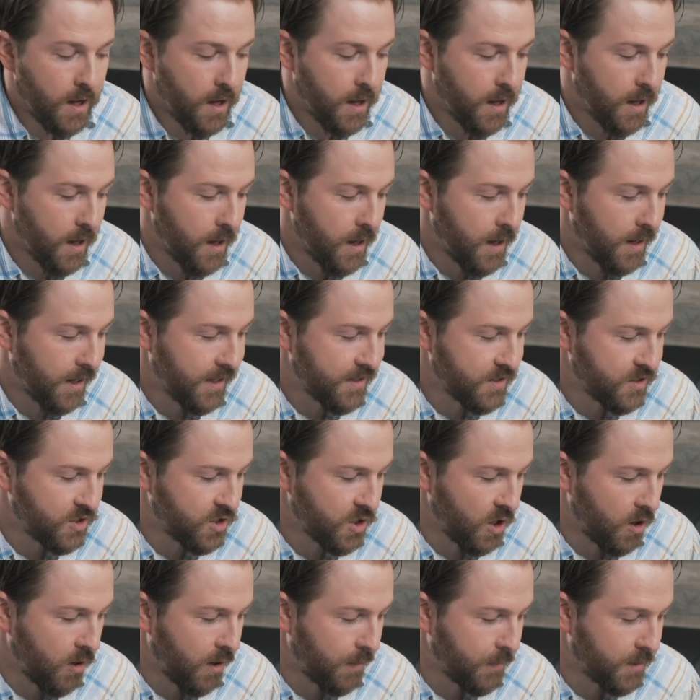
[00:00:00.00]
And
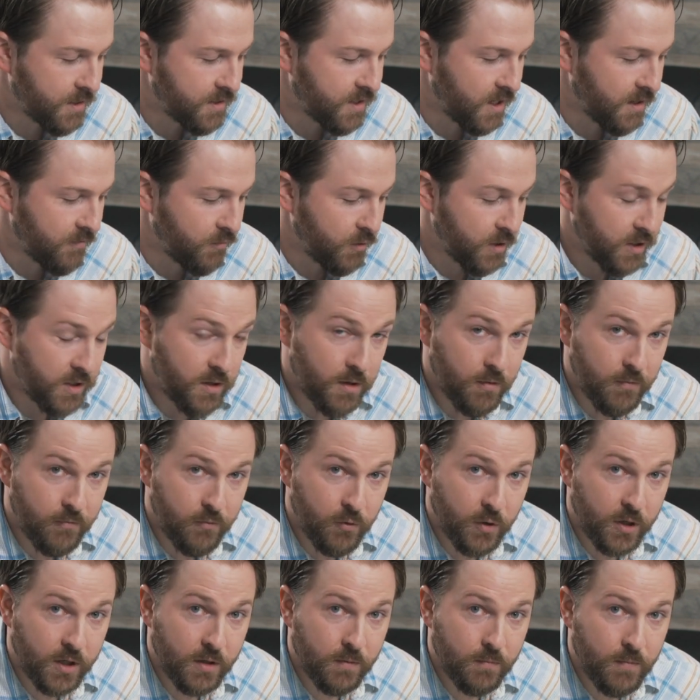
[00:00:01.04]
so I'm going to say if we
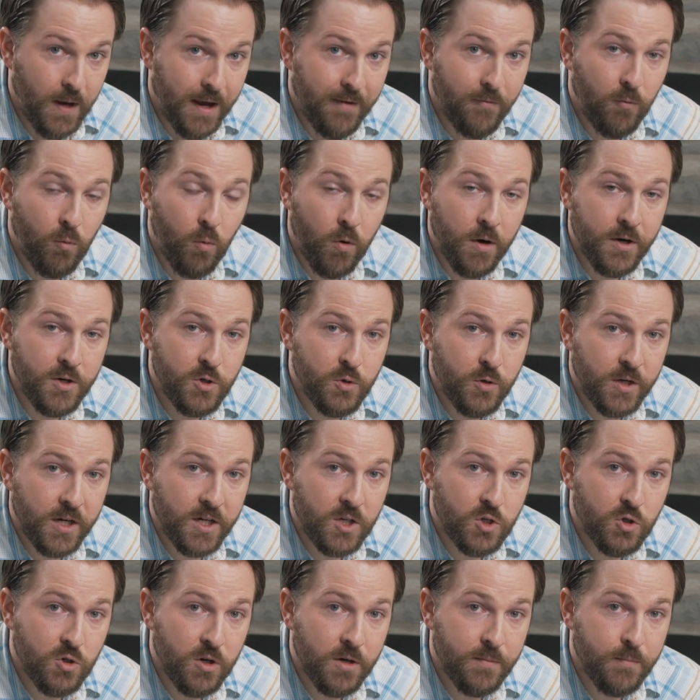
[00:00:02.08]
have one
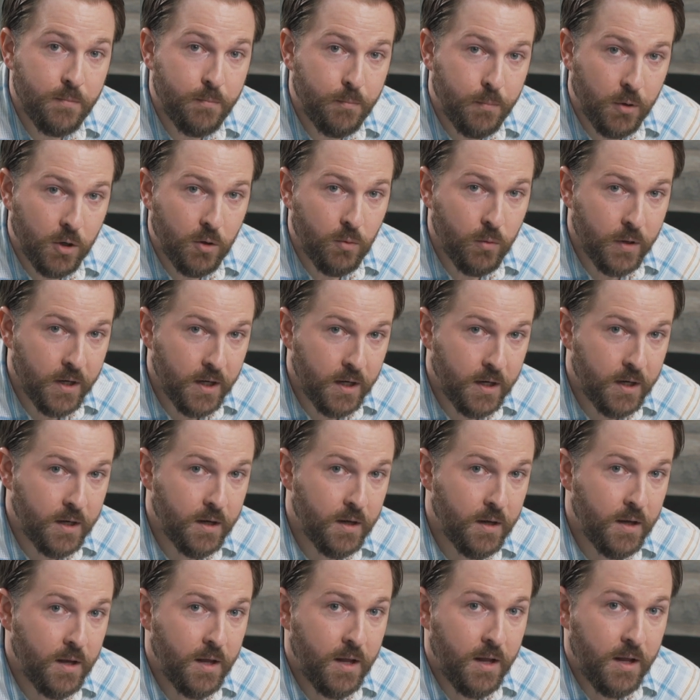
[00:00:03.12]
drinking trip per week,
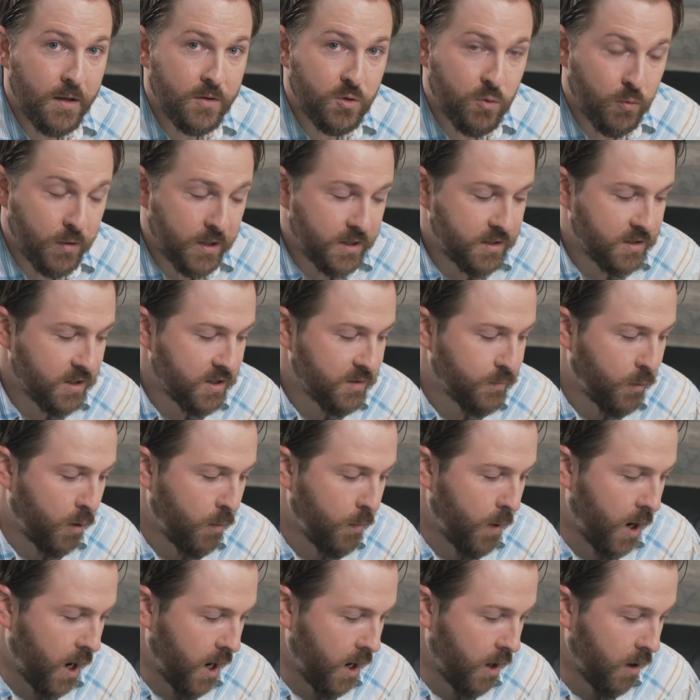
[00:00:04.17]
20 cents per
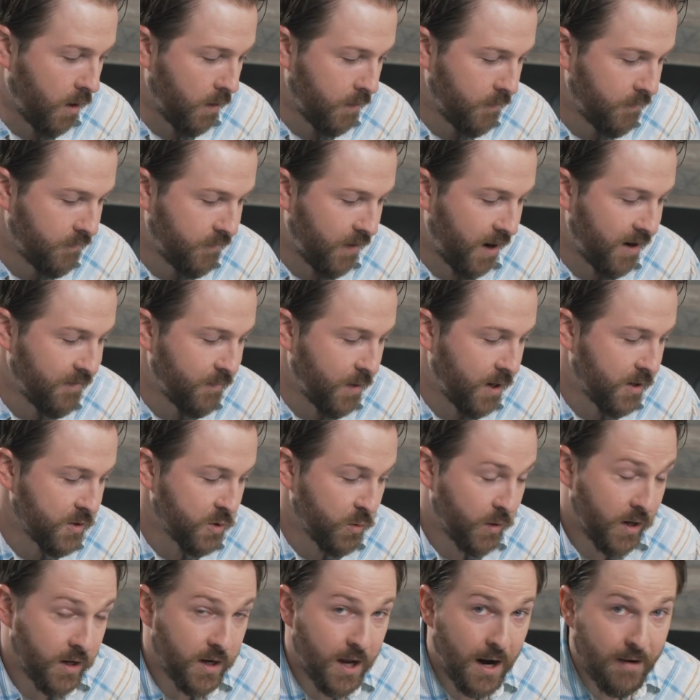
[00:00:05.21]
mile, 5 miles
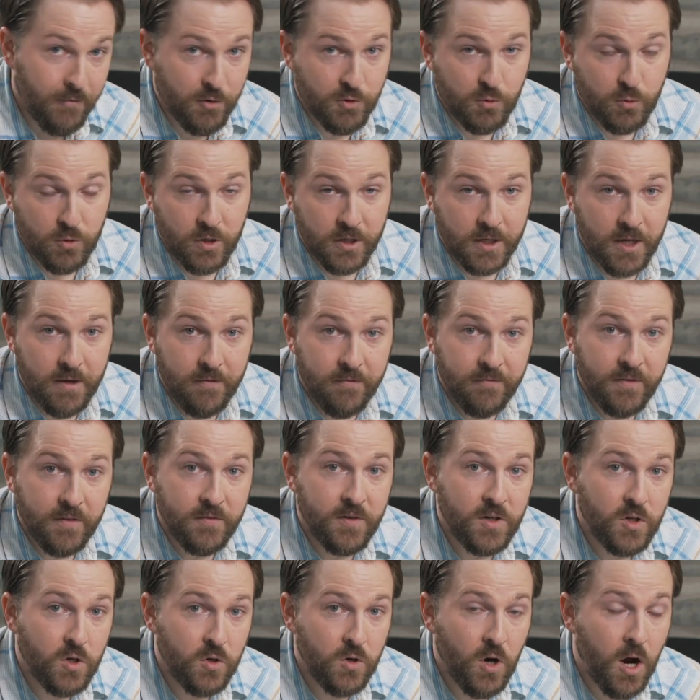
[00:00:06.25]
away on average, we're looking at
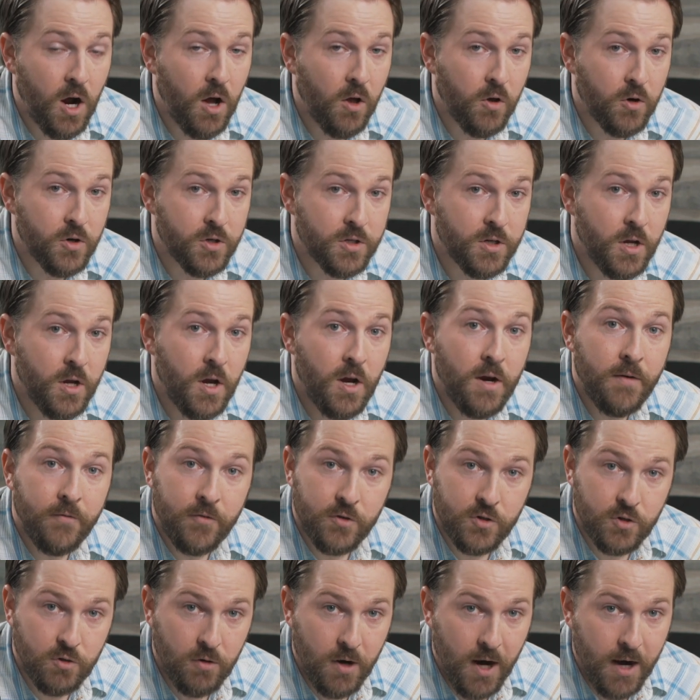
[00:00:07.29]
$52
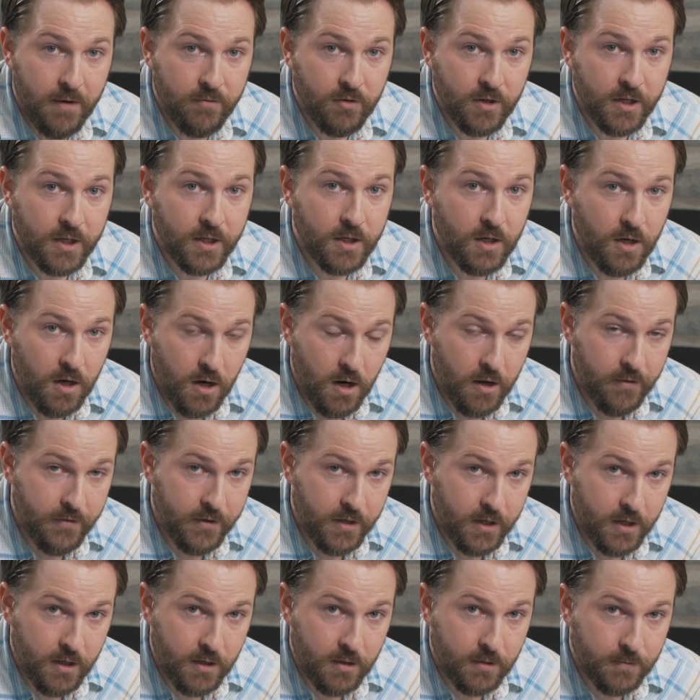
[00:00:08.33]
for traveling on
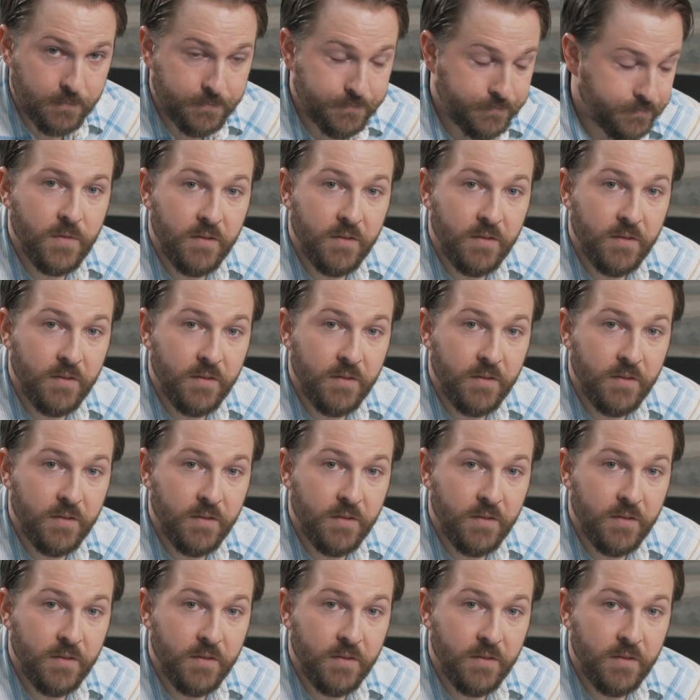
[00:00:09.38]
the year.